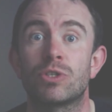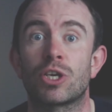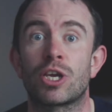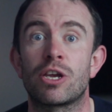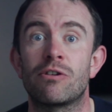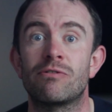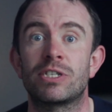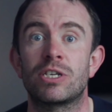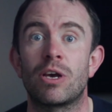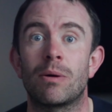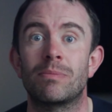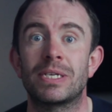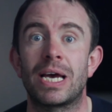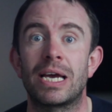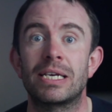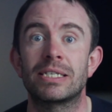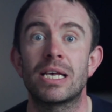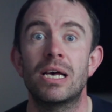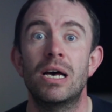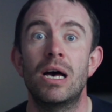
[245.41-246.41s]
security
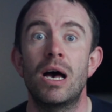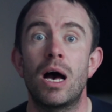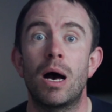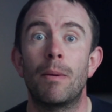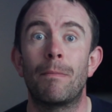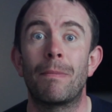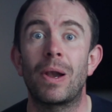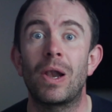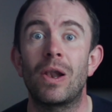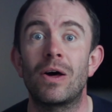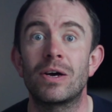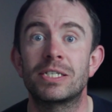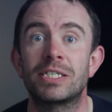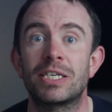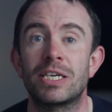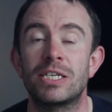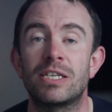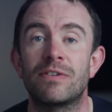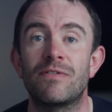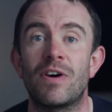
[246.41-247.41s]
updates applied
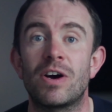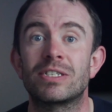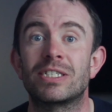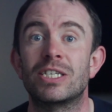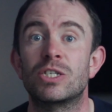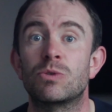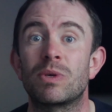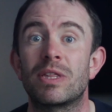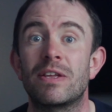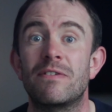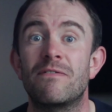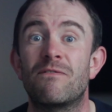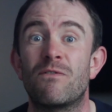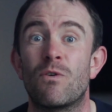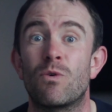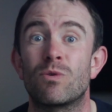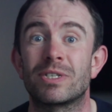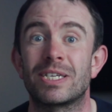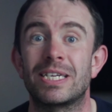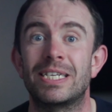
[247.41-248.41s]
to your devices within
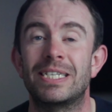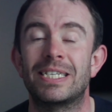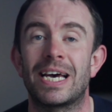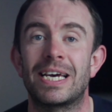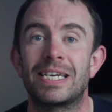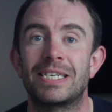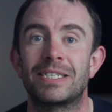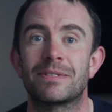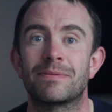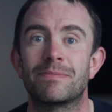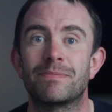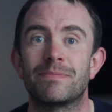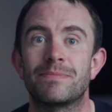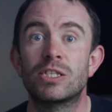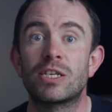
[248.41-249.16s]
14 days?